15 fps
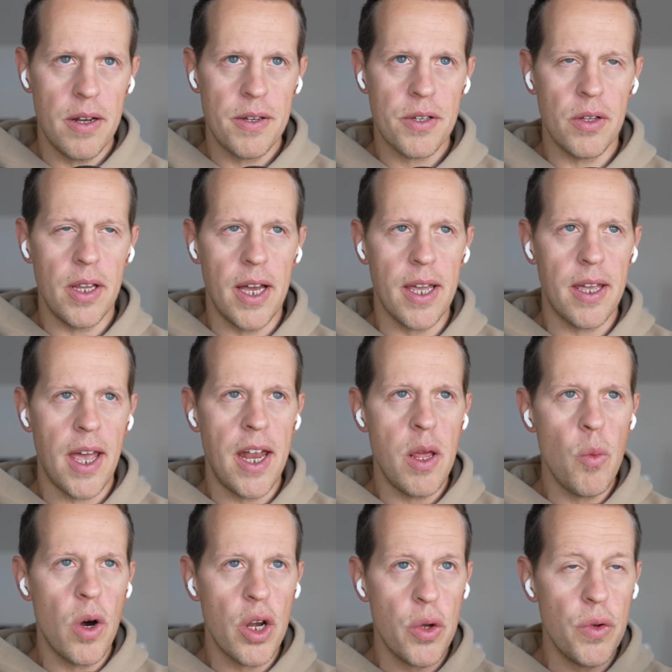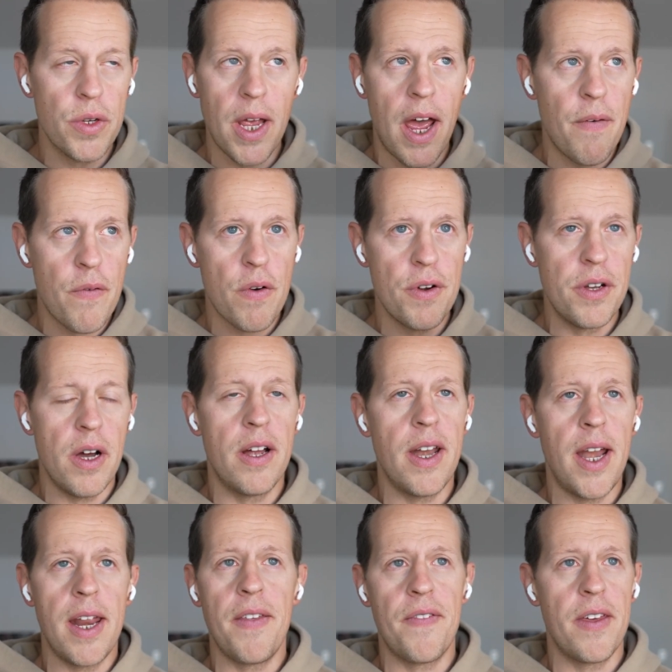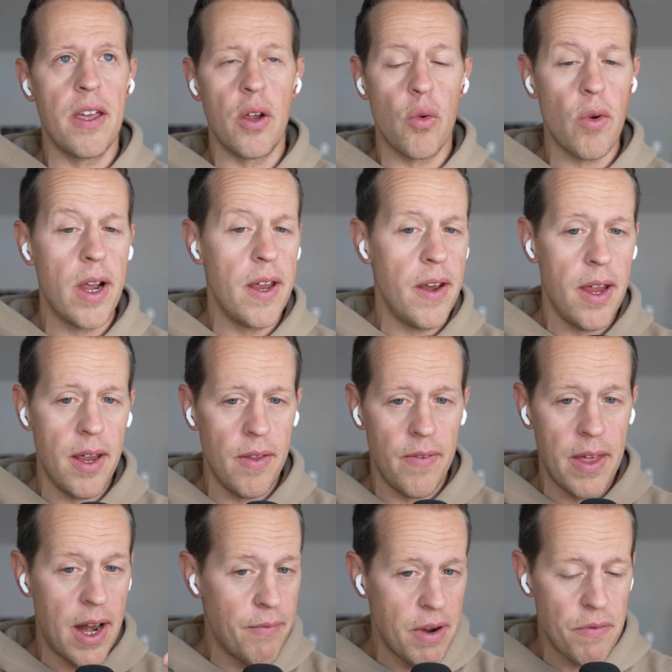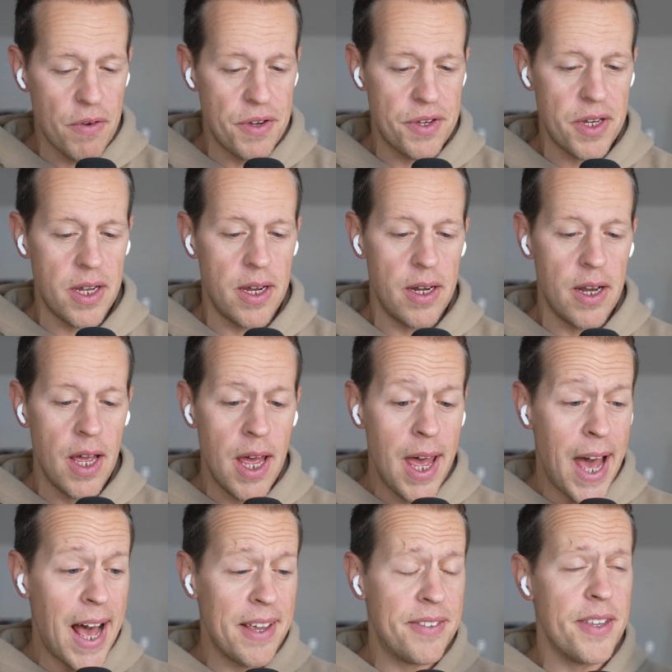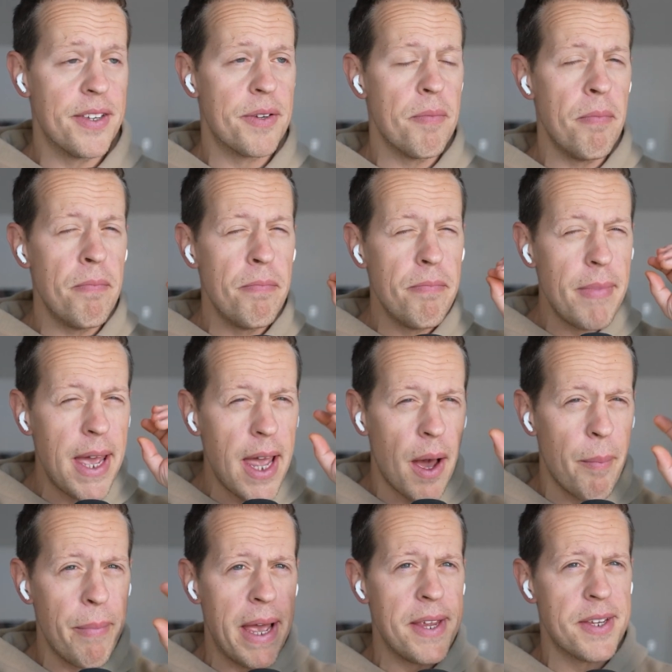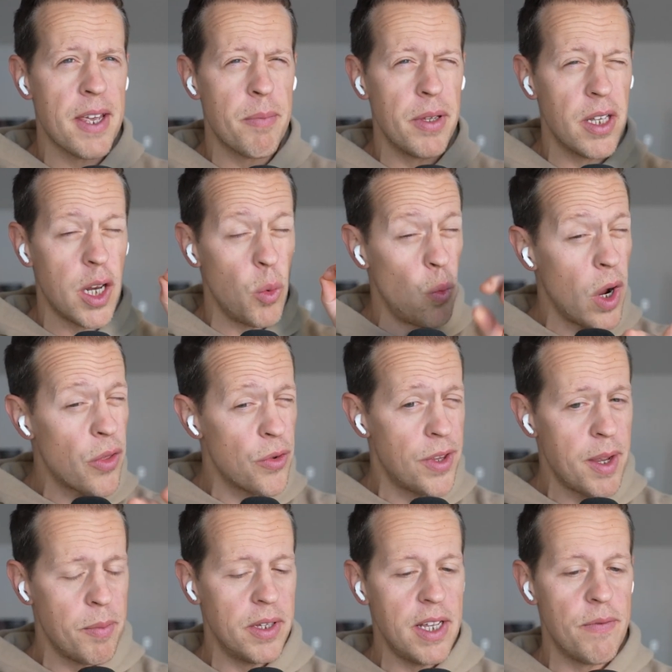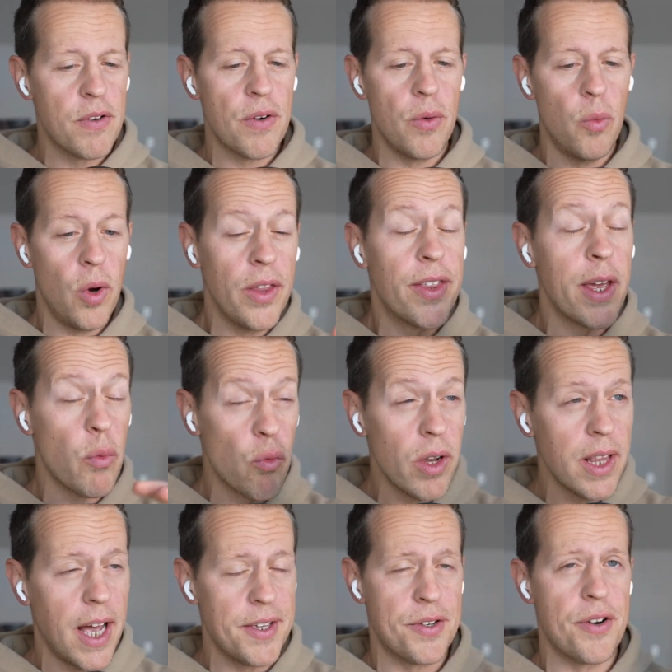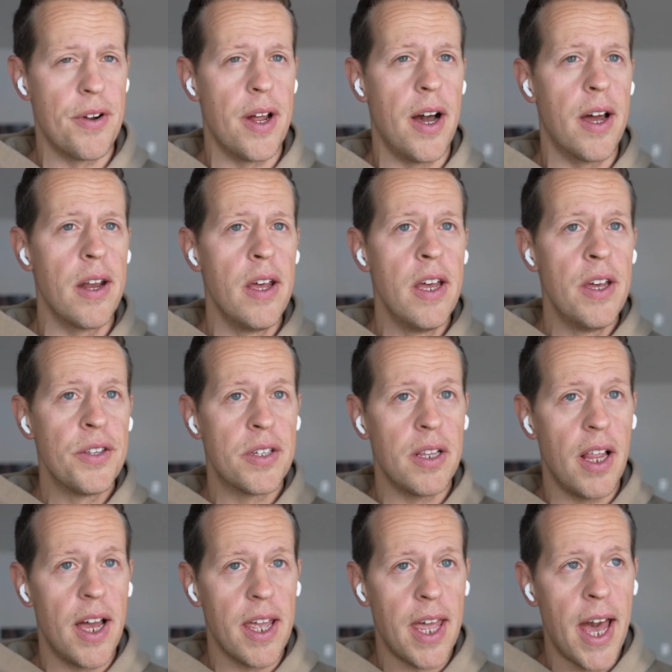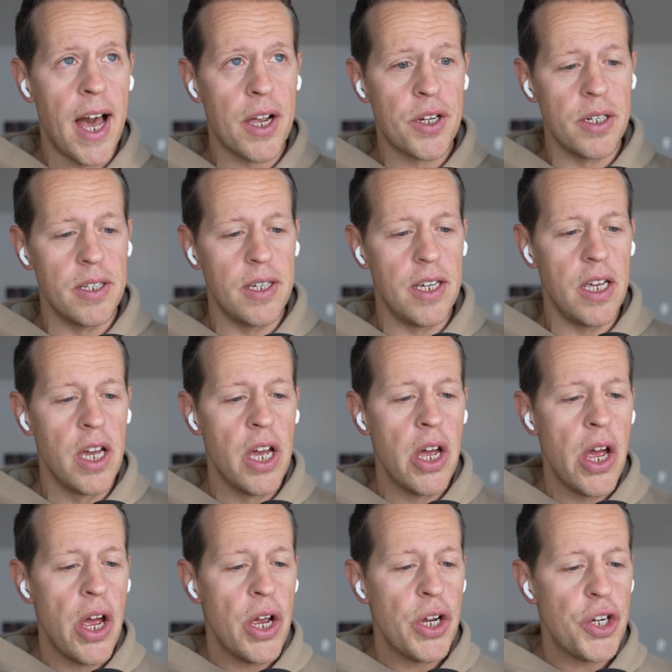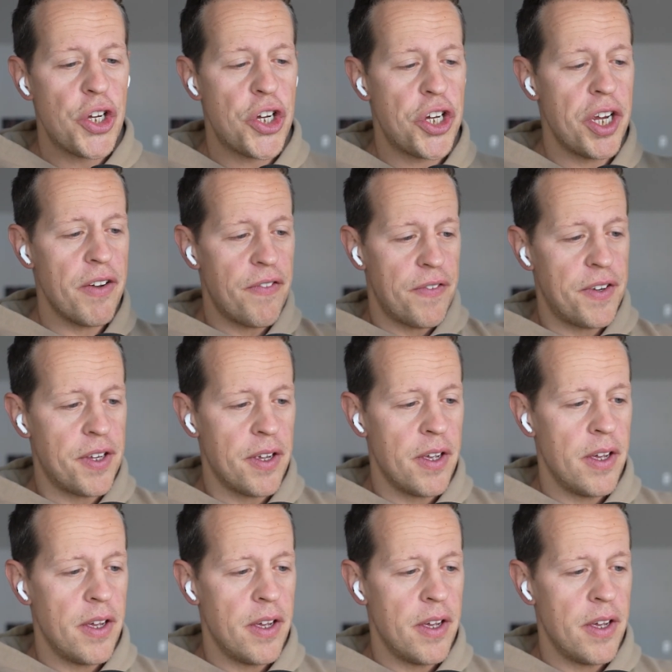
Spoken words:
So like anyone who's ever done anything great that I've ever seen has this amazing ability, whether they believe it, whether they realize it or not, to like actually shift